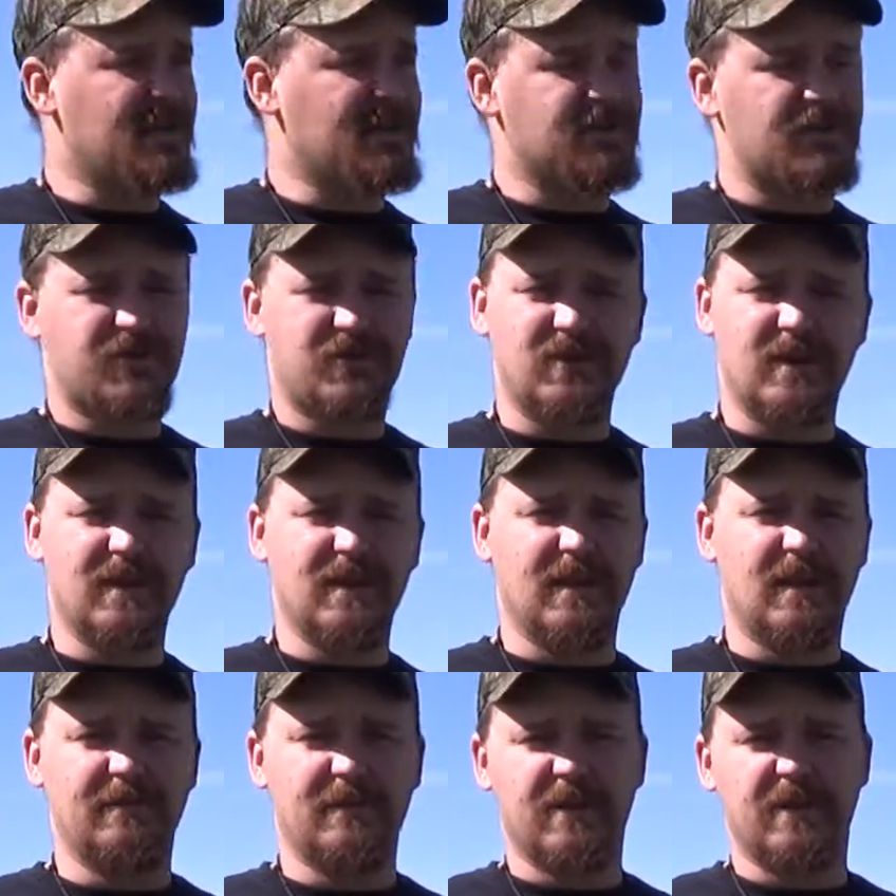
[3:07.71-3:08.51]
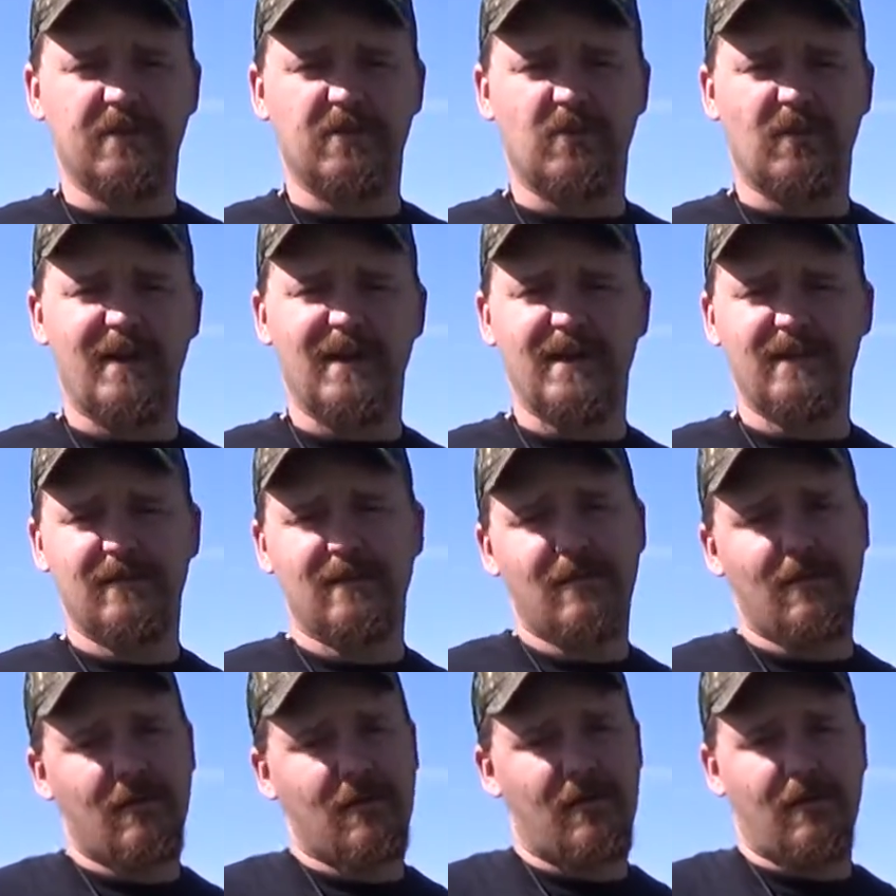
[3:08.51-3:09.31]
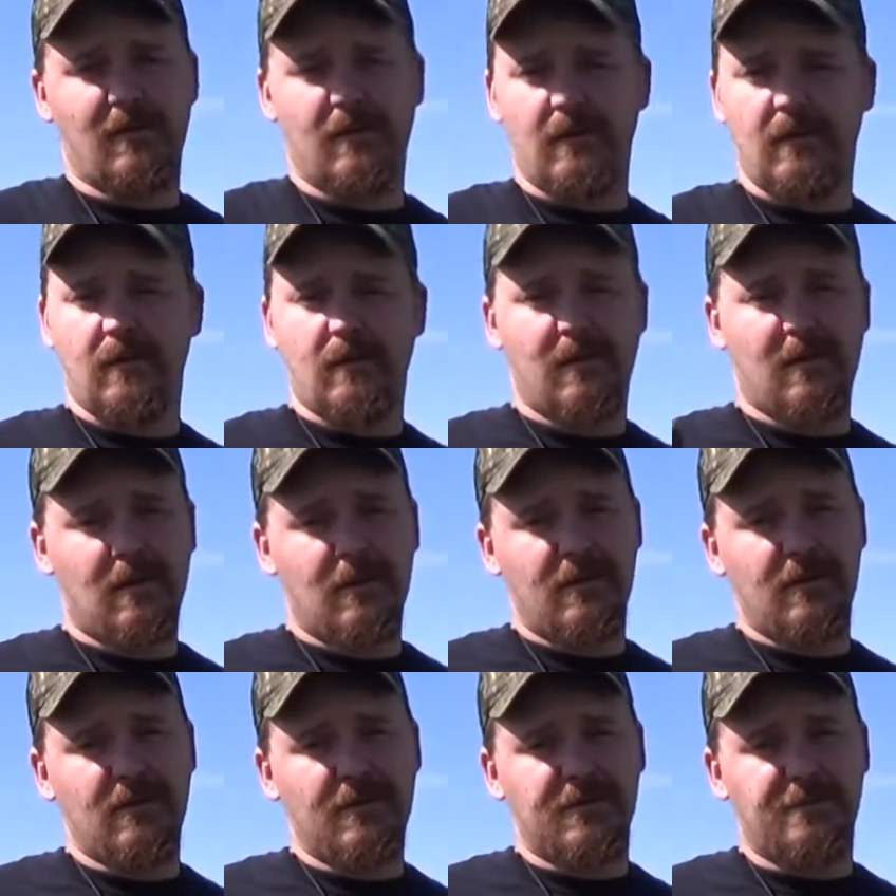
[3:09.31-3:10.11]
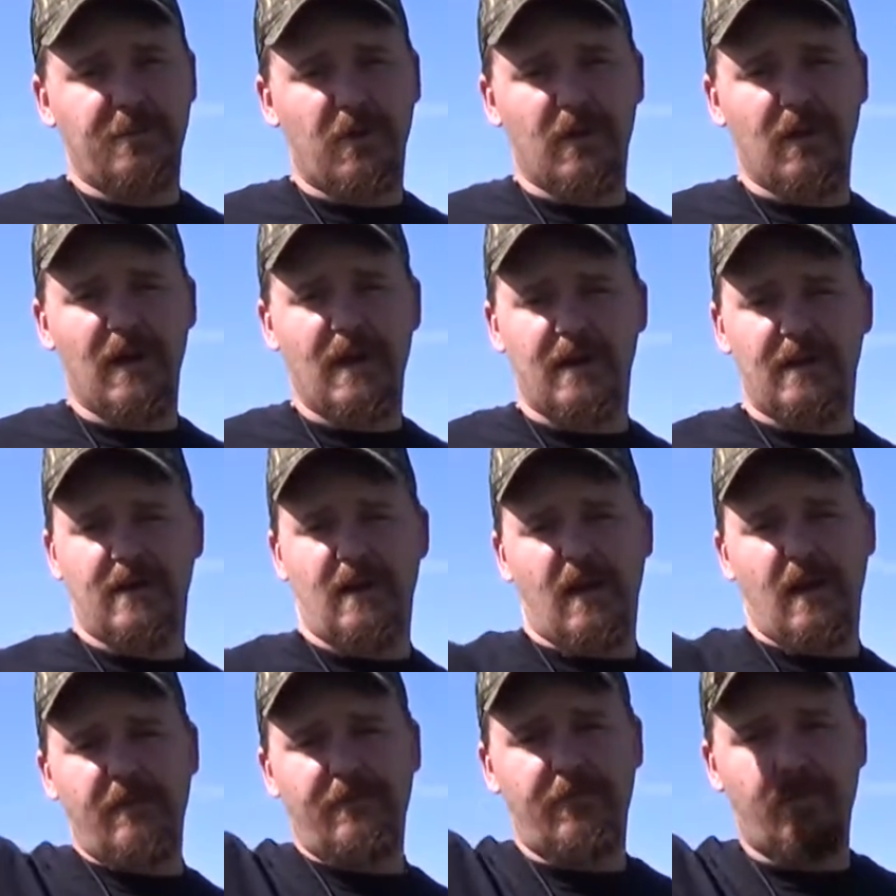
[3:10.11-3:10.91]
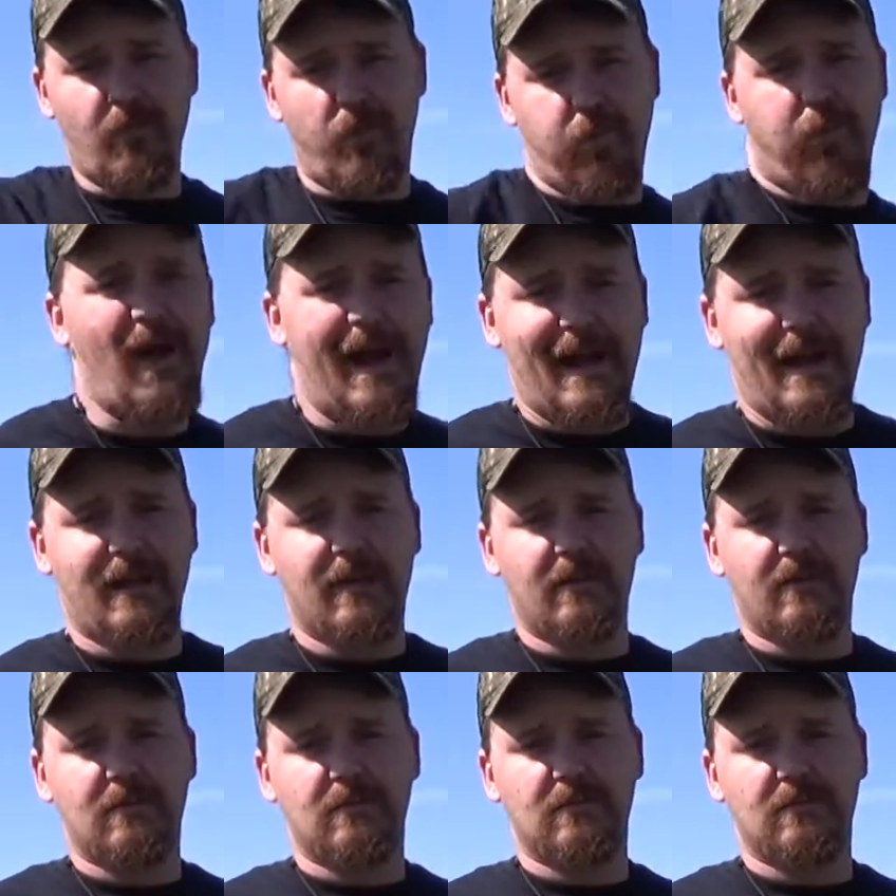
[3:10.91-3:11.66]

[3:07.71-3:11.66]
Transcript: there's a tree limb in your way. You just pull out a knife, whack.